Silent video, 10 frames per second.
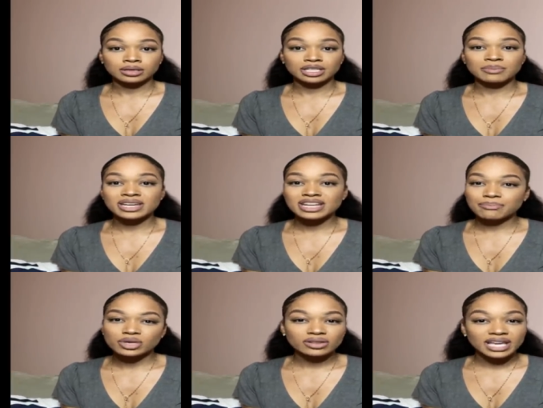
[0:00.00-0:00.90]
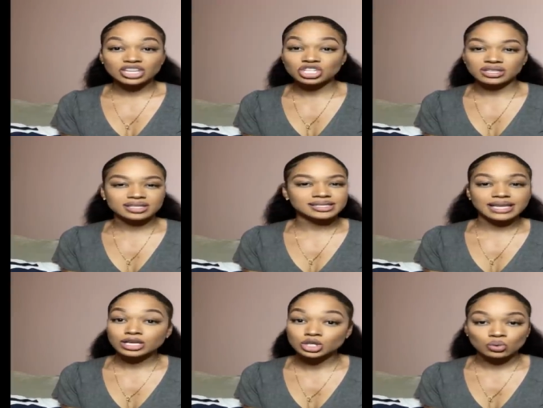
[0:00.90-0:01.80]
the manipulation, the
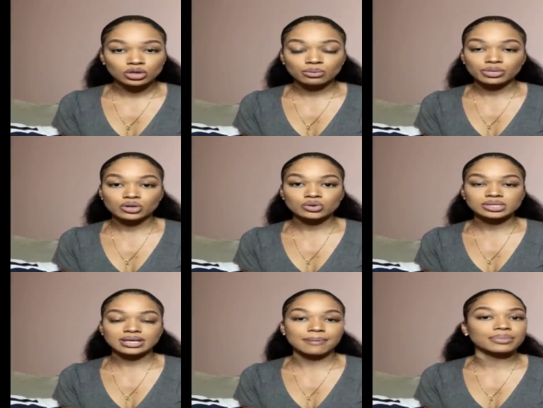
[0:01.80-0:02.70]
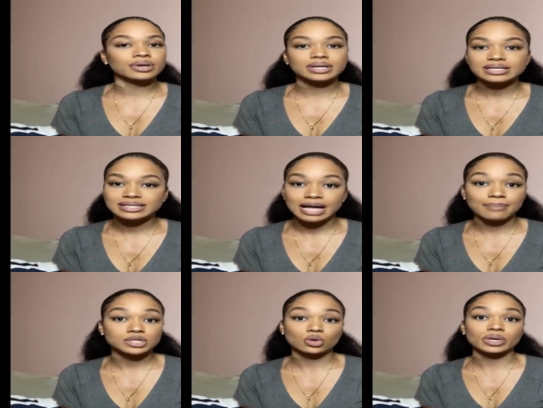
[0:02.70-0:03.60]
sexual abuse, I'm putting a
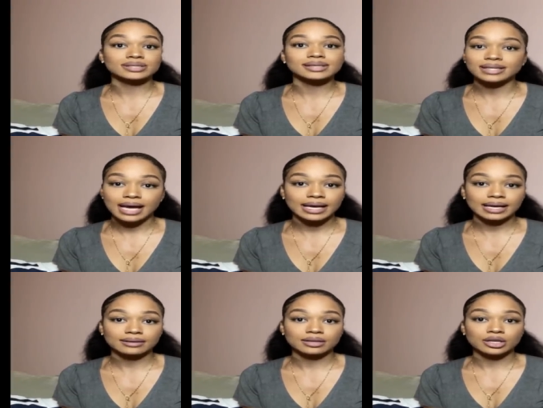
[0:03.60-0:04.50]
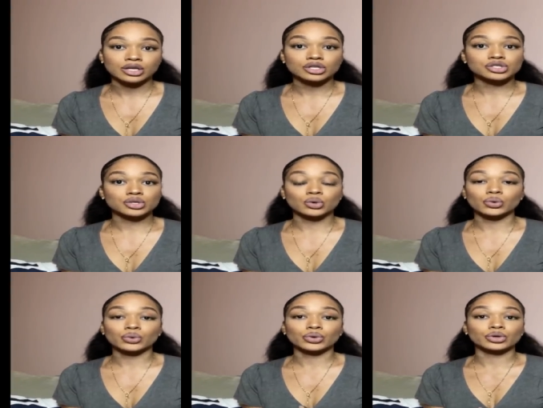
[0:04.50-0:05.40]
stop to it tonight.
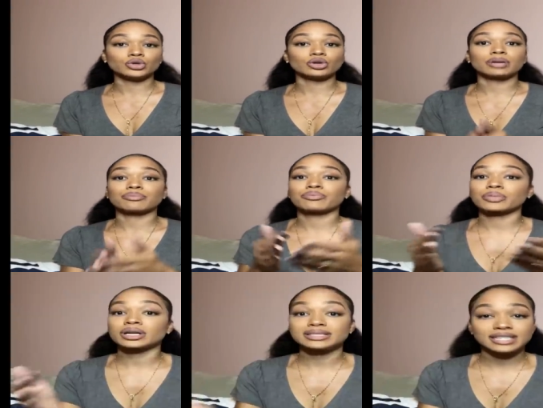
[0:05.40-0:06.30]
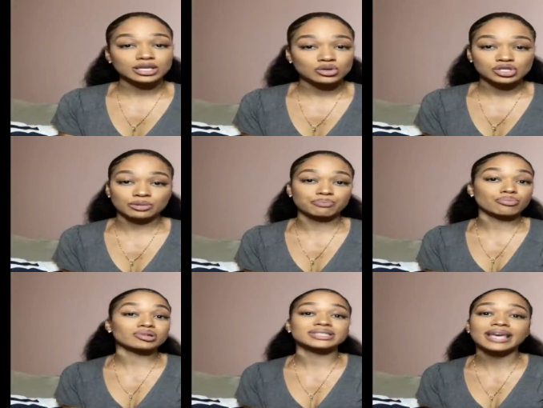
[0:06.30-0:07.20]
So you can continue to
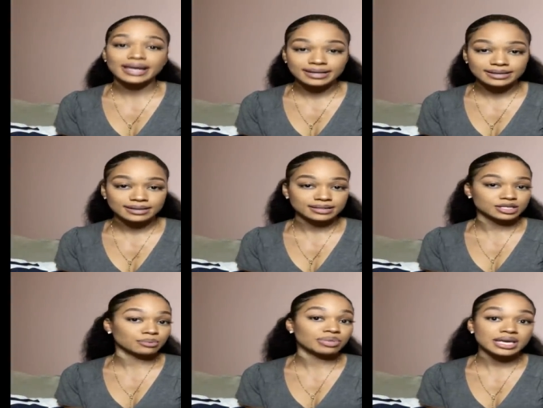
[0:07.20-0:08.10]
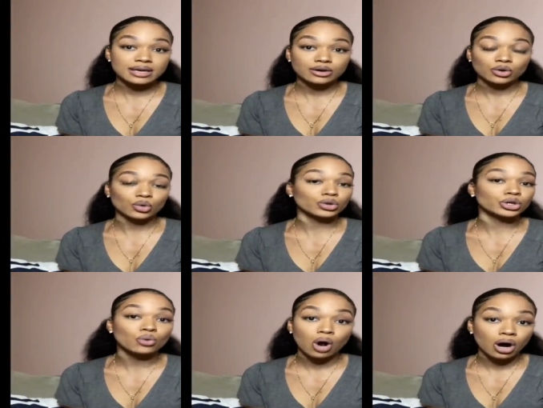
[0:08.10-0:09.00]
pretend to be who
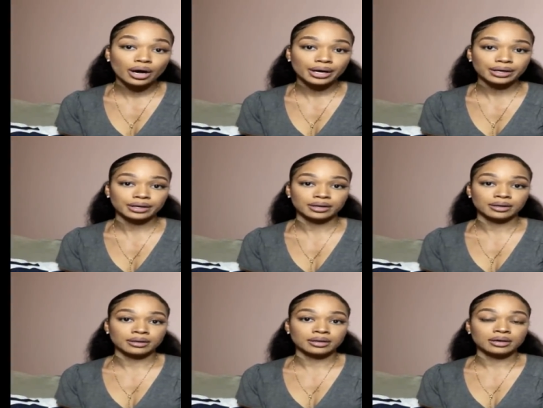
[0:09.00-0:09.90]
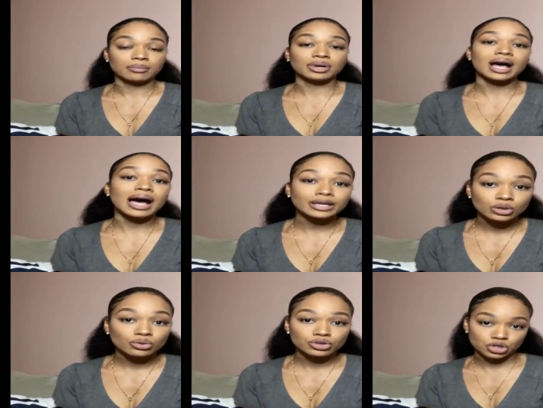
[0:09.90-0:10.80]
you are, but I know the